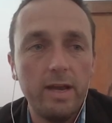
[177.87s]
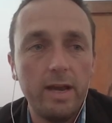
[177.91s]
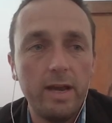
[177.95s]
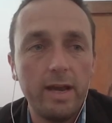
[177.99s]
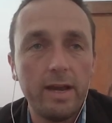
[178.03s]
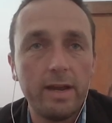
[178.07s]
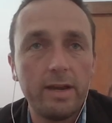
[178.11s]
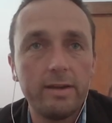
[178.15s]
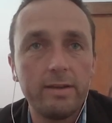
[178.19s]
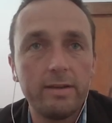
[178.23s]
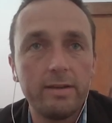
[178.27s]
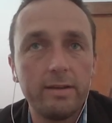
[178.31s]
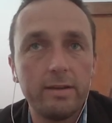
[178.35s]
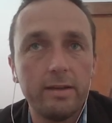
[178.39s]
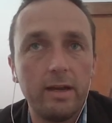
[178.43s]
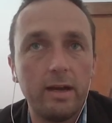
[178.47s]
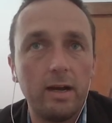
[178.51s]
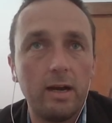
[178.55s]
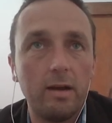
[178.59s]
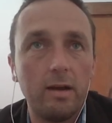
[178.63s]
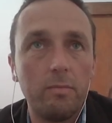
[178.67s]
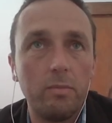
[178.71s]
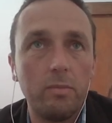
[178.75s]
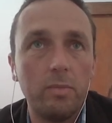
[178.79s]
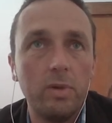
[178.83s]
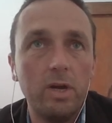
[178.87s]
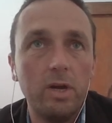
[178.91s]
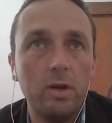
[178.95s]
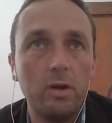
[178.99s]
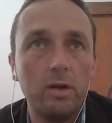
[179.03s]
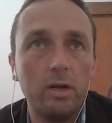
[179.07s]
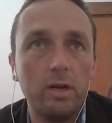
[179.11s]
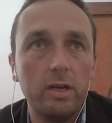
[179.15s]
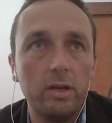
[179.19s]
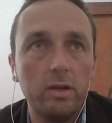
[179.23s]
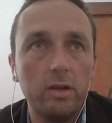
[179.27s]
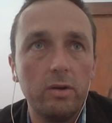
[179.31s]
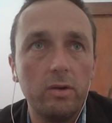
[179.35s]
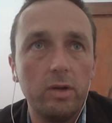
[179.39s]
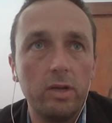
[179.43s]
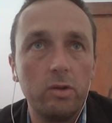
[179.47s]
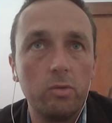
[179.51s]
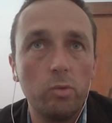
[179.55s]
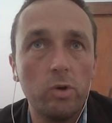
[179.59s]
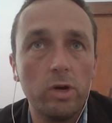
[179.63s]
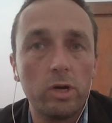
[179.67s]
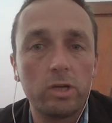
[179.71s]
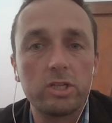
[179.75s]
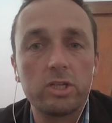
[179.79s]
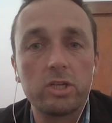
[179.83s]
And it
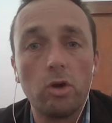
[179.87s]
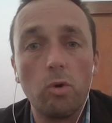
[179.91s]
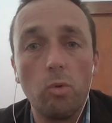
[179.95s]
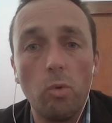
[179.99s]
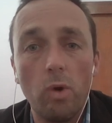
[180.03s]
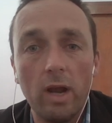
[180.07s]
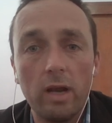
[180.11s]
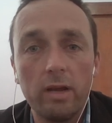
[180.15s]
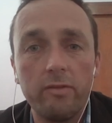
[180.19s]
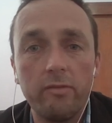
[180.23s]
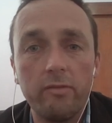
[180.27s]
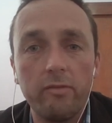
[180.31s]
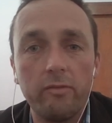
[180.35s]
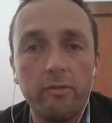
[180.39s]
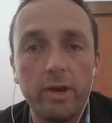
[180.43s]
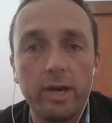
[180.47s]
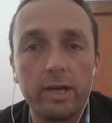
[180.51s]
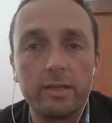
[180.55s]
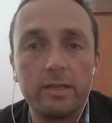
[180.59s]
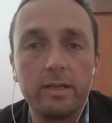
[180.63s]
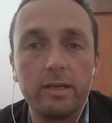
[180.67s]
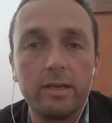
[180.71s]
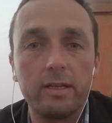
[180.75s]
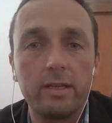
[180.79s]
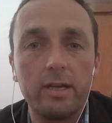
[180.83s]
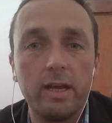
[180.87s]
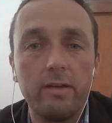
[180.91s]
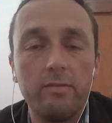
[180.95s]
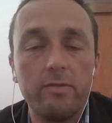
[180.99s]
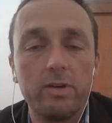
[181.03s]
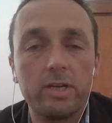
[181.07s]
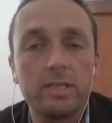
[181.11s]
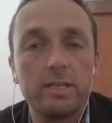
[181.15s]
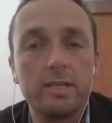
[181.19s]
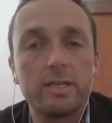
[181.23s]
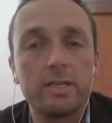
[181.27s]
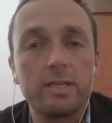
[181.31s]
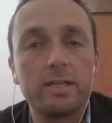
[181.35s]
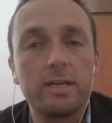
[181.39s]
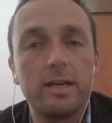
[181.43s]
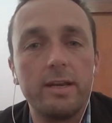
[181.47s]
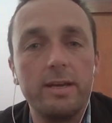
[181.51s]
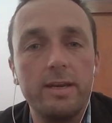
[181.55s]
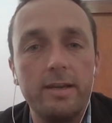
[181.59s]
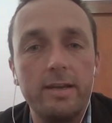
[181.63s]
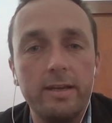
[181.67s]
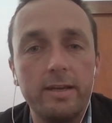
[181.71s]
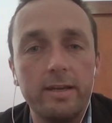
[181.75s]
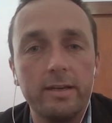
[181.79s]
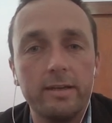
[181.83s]
worked so well, in fact, that it gave us this
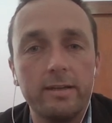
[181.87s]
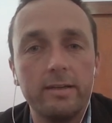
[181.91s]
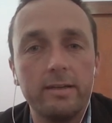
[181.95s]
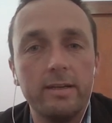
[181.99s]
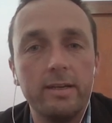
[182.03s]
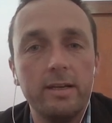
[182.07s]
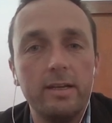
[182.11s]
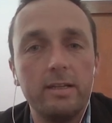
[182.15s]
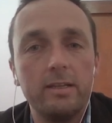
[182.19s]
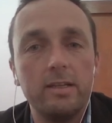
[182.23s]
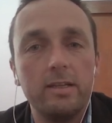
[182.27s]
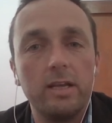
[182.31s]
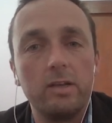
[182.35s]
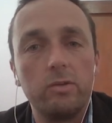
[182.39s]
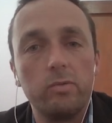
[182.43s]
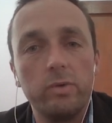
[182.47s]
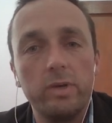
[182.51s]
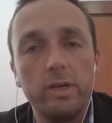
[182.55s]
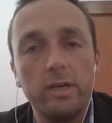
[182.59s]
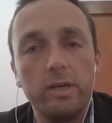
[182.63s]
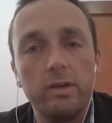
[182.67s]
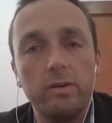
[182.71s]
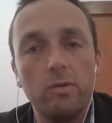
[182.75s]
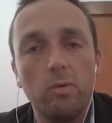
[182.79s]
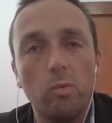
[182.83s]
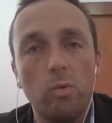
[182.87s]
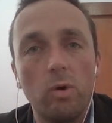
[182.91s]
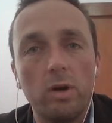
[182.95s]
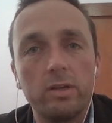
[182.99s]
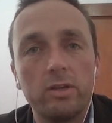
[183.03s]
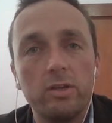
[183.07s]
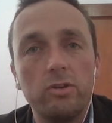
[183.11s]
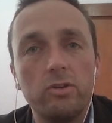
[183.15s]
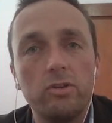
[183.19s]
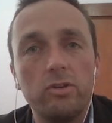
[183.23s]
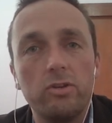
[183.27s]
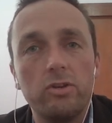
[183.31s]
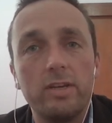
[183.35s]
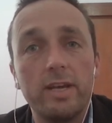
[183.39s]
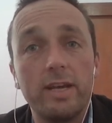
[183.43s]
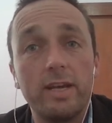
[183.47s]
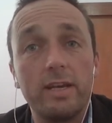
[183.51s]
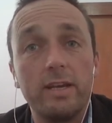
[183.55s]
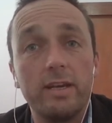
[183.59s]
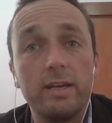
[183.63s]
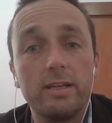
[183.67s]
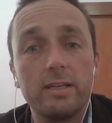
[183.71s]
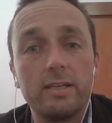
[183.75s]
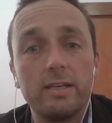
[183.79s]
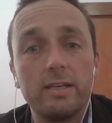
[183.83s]
idea that we wanted to take it